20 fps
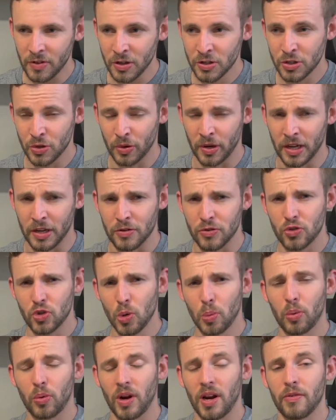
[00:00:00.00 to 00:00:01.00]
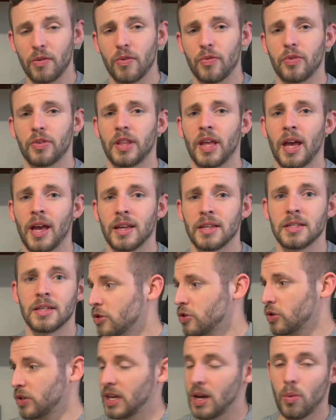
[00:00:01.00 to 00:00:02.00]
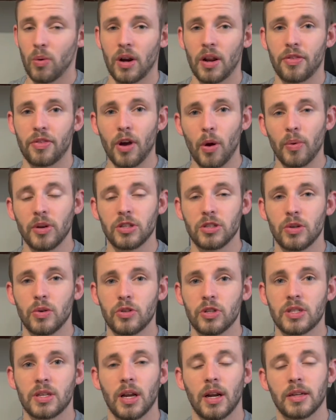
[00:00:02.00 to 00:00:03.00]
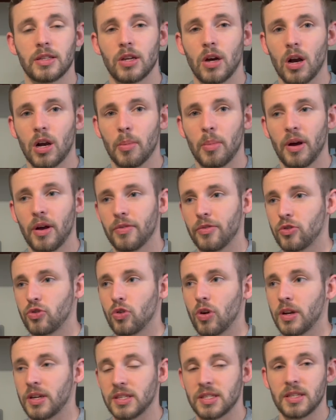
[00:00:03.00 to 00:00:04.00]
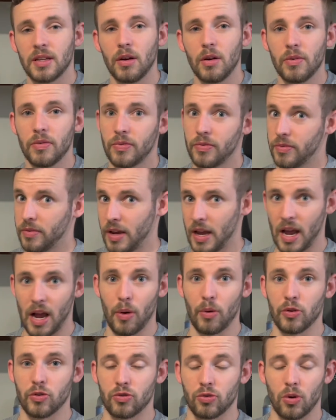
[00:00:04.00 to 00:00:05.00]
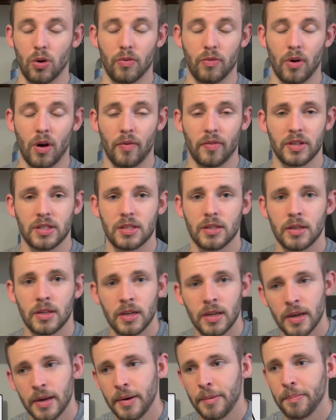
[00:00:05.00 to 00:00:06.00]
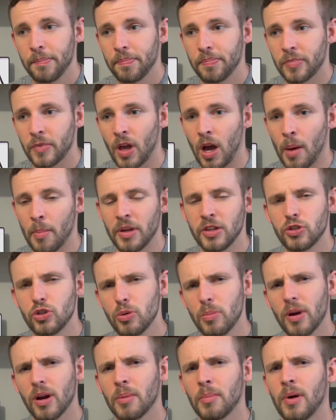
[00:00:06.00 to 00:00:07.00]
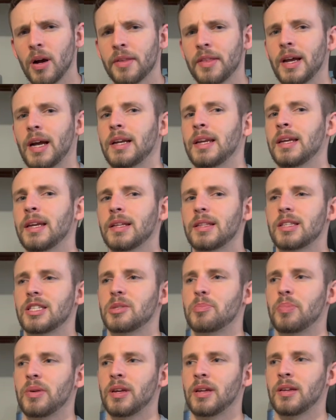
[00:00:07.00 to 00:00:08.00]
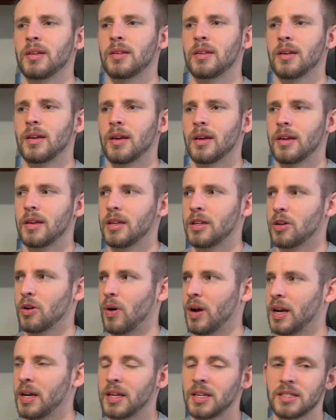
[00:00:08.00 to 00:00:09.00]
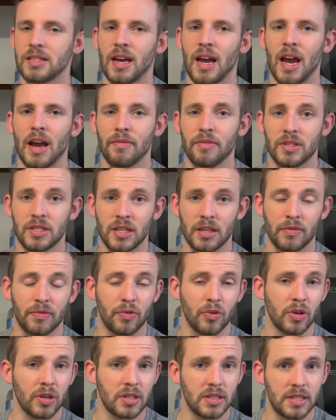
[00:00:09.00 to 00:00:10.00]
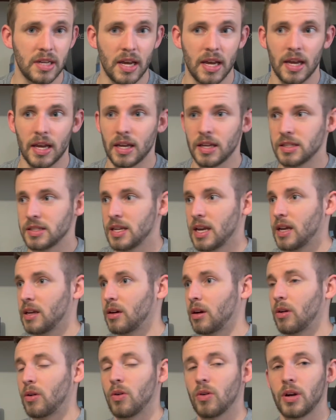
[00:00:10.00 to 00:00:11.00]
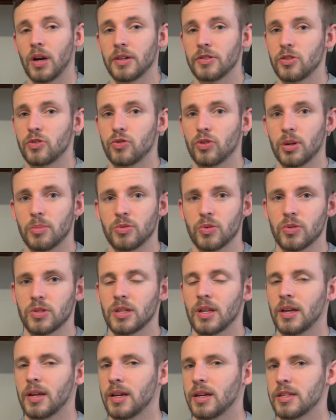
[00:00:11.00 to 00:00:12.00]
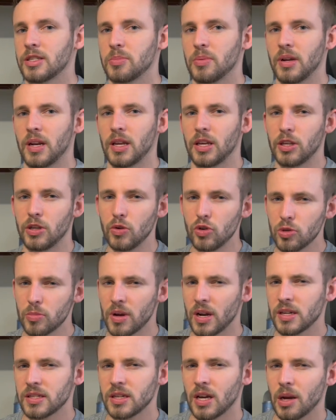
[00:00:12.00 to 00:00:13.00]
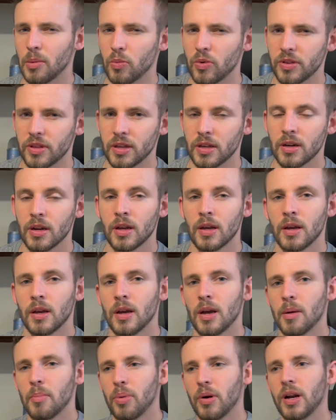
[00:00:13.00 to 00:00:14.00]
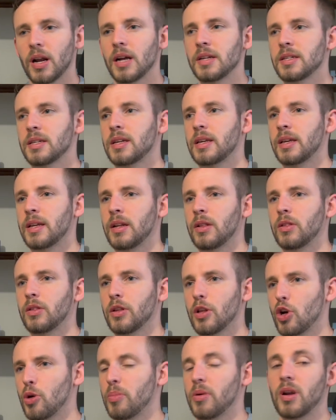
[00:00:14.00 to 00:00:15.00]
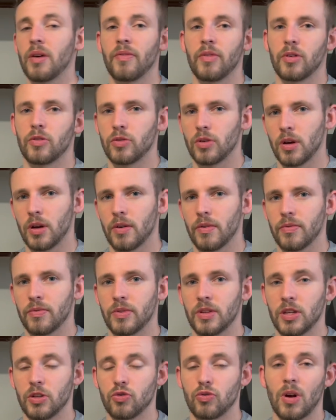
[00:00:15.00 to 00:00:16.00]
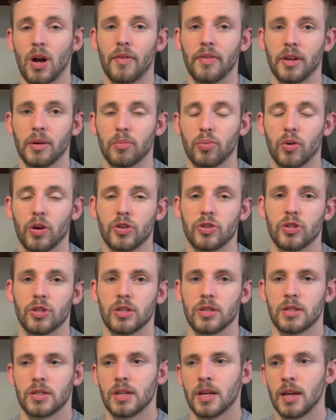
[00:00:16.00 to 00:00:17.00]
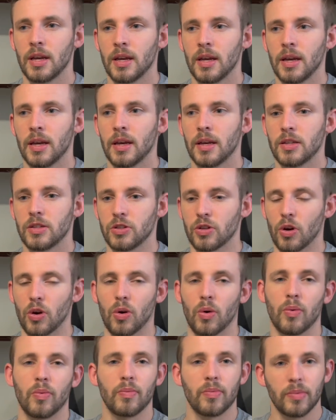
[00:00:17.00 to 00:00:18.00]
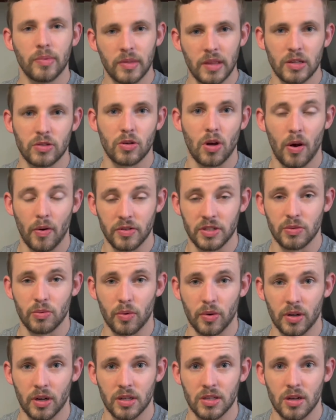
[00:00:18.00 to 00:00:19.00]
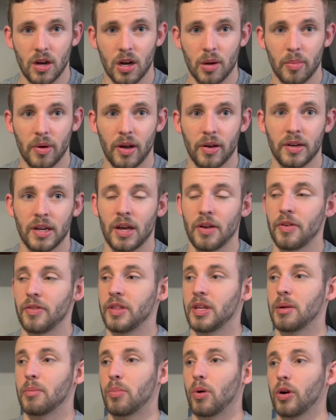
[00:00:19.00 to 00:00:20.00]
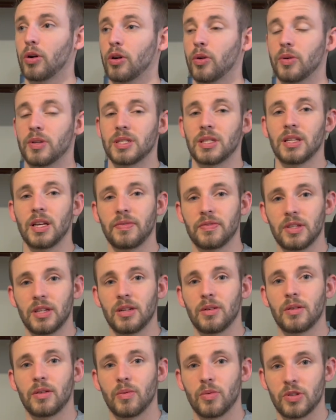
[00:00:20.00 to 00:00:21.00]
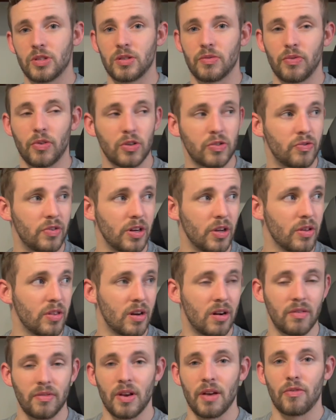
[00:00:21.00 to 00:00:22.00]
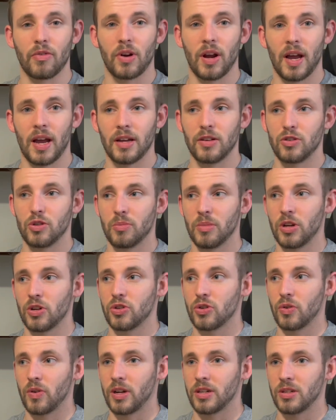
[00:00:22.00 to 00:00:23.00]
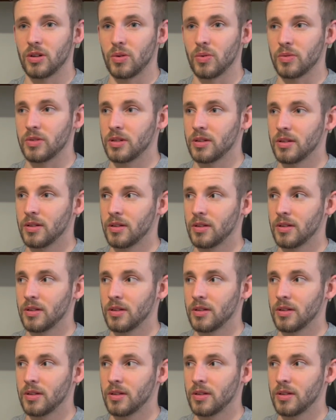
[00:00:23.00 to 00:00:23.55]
So again, super grateful for that. So yeah, what I thought we'd do is kind of talk about the truck itself, how it drove, obviously. And do bear in mind that I didn't get to spend, I didn't get to have this thing for a day and take it on all kinds of trips. So it's not like I spent a huge amount of time with it, but I did get a little bit of the driving impressions. So that's obviously what we're going to talk about now that the embargo is lifted, which is the first video that I've ever had to make sure I don't